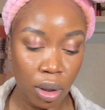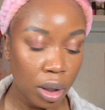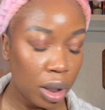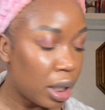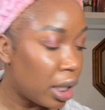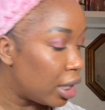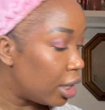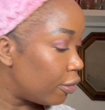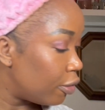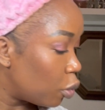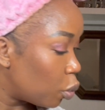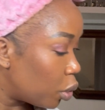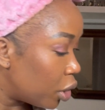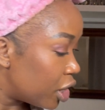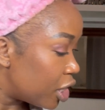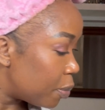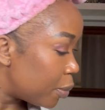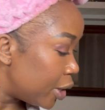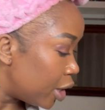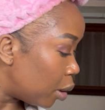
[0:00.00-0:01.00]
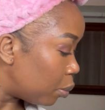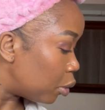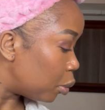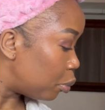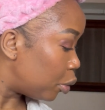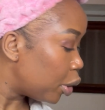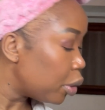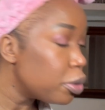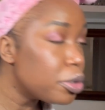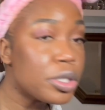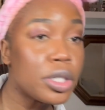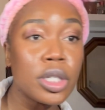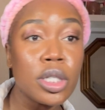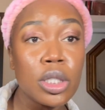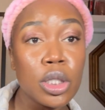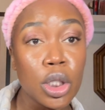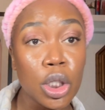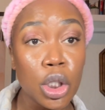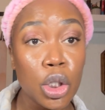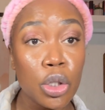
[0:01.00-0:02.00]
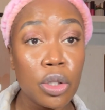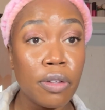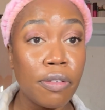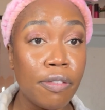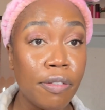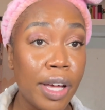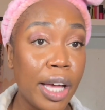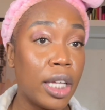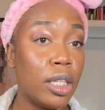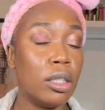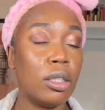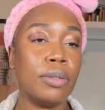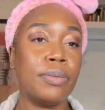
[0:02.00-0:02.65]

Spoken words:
And if you want to speed up the process, you can use a fan.